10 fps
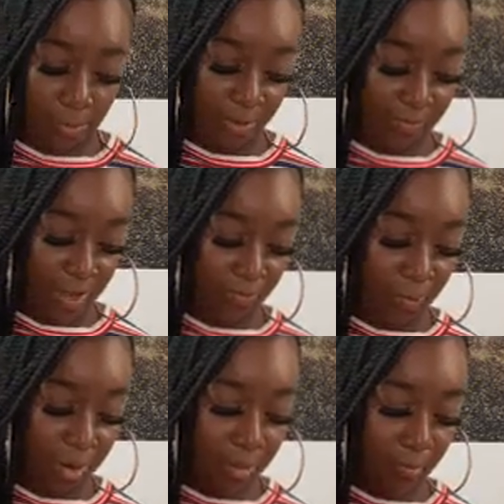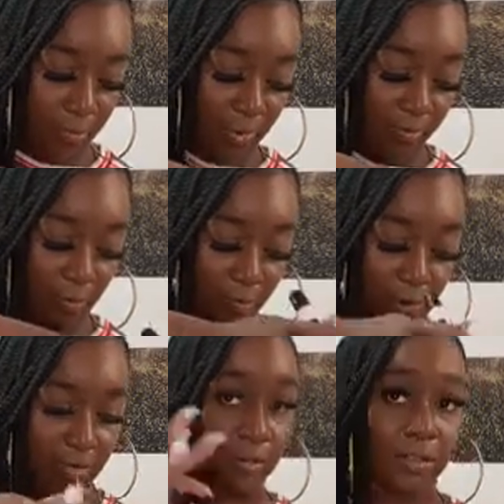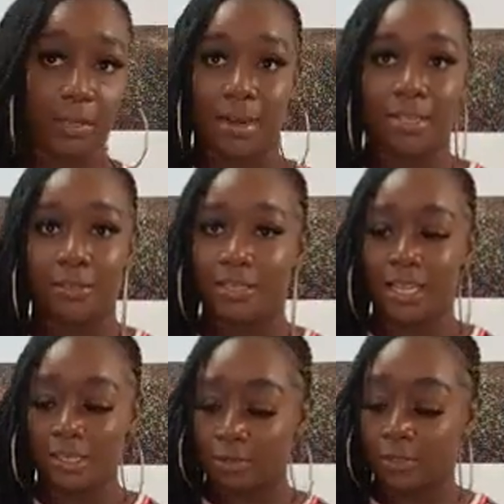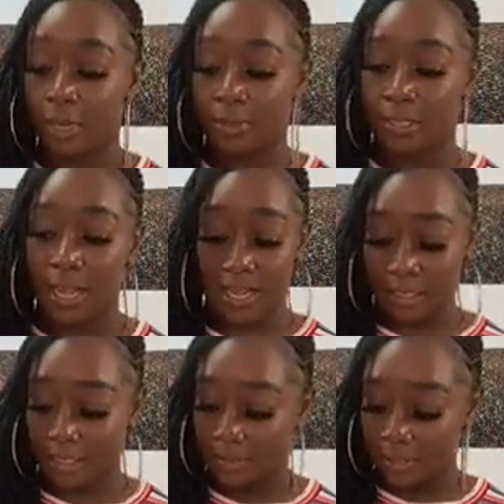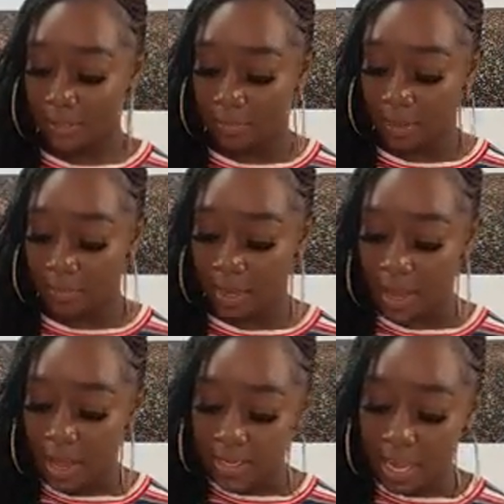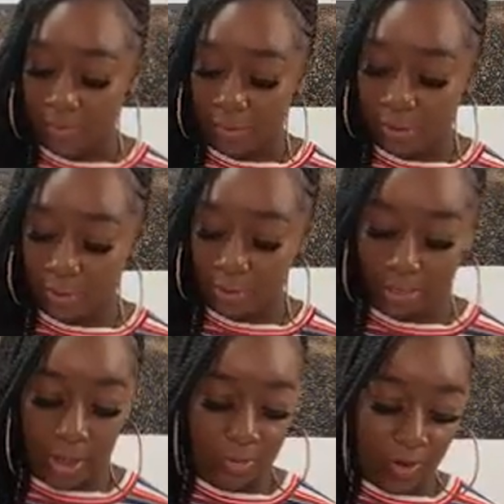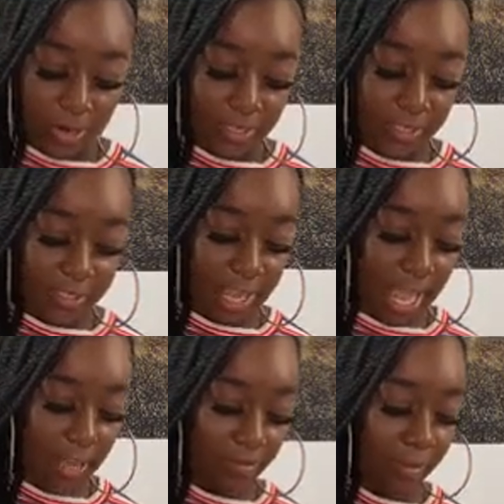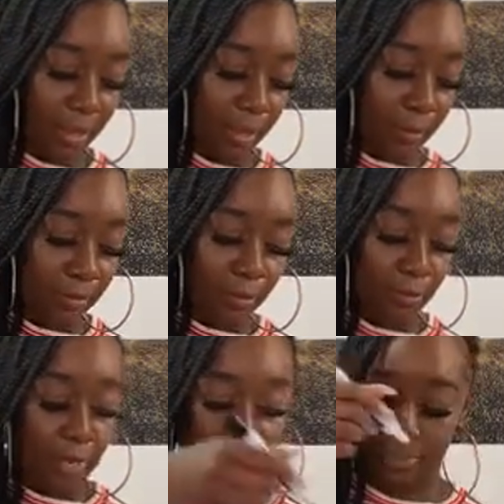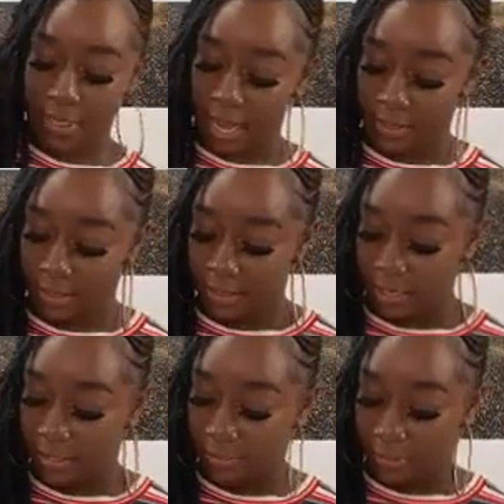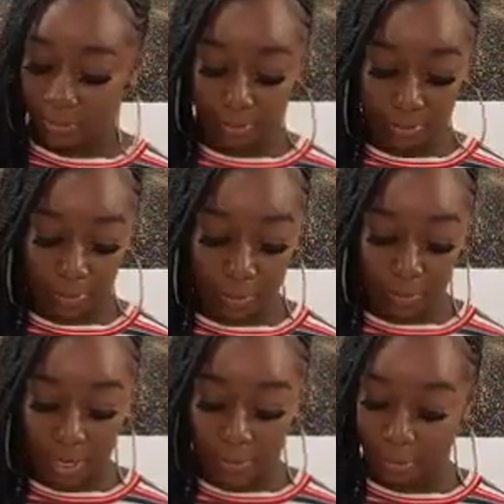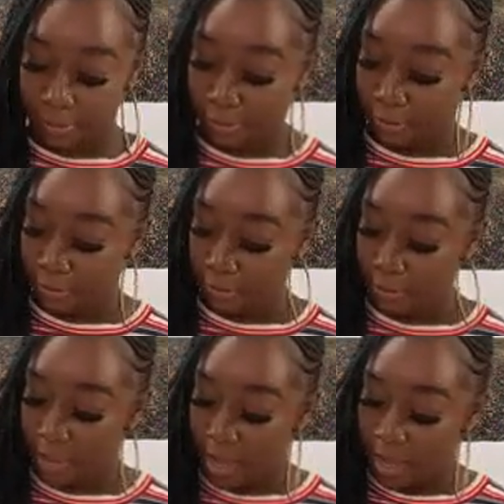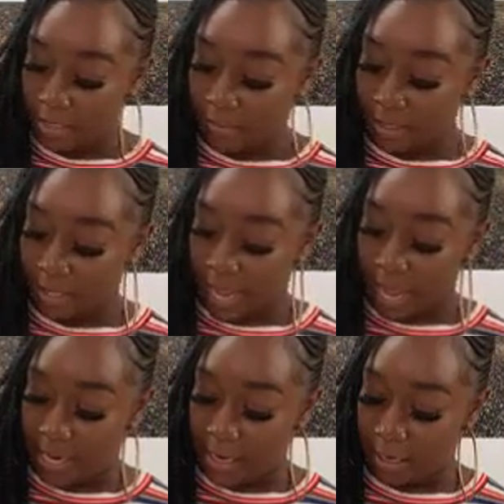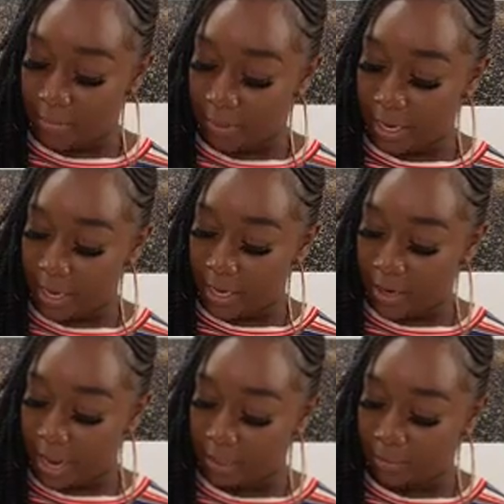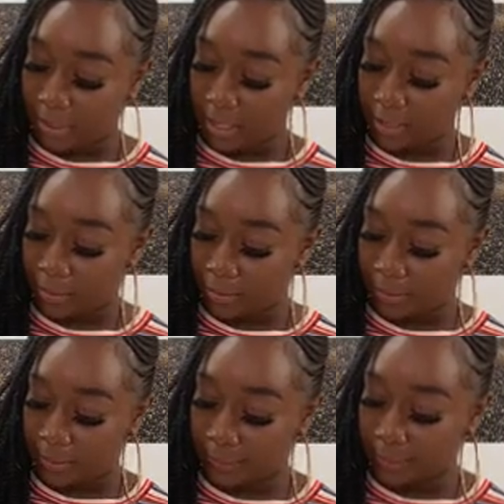0.51, 0.41. Of course, I'm not using technical terms at this particular moment. Now, if we notice, all of our digits have 2 numbers after the decimal. So what I want to do is I'm going to add a number here as a placeholder.